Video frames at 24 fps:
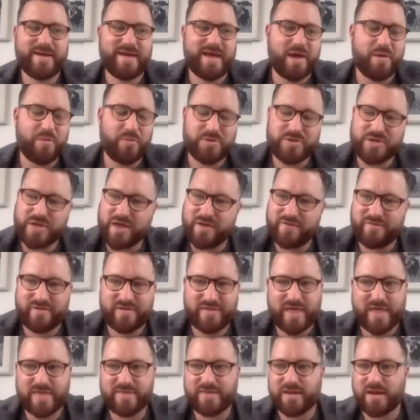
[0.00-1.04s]
And when you get
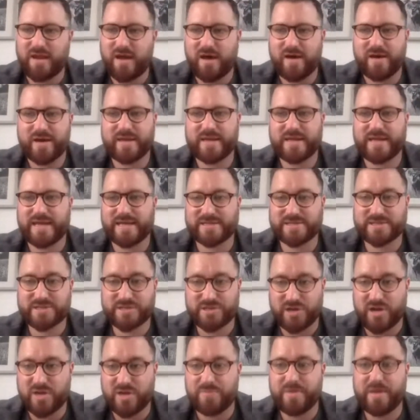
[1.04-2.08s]
further down the line, it's
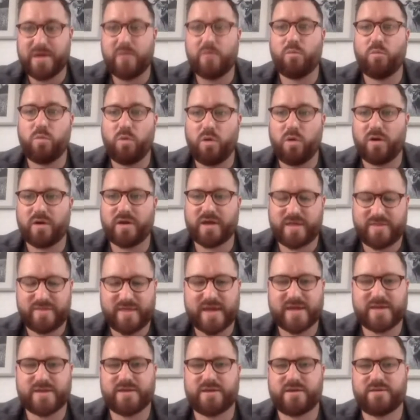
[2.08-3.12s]
got to be at what can they
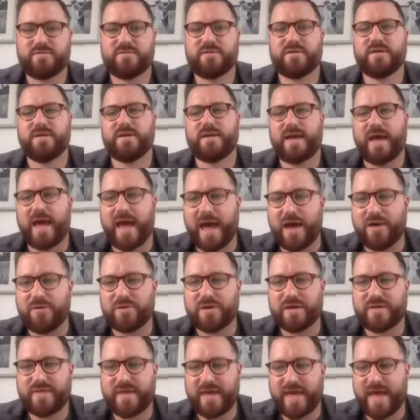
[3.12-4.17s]
do? How
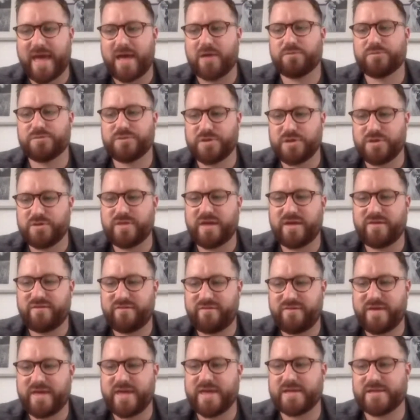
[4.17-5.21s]
can they help? Do they
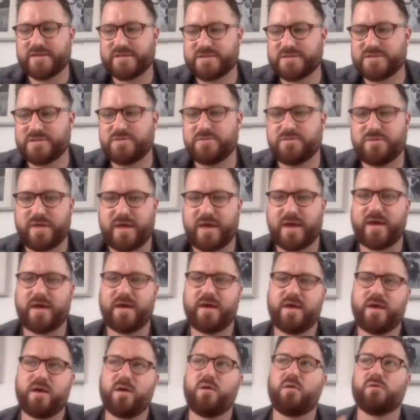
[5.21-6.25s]
fit into the
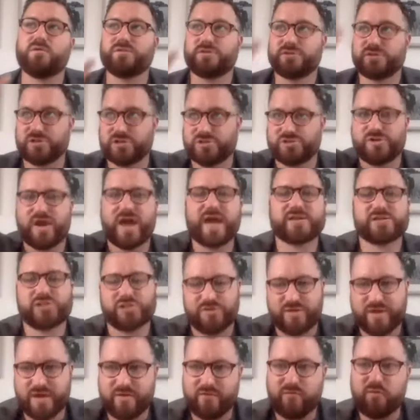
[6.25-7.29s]

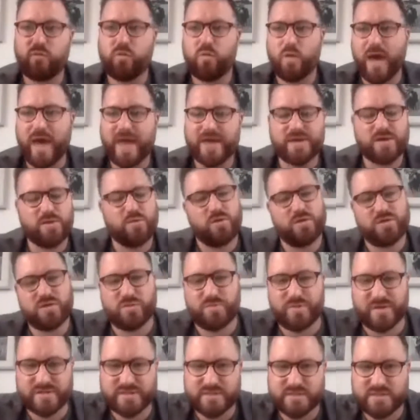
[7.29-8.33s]
trajectory of where you want
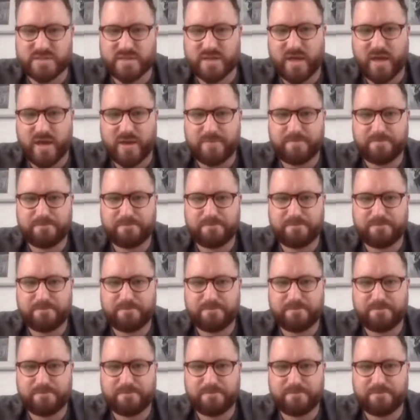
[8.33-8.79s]
your business to go?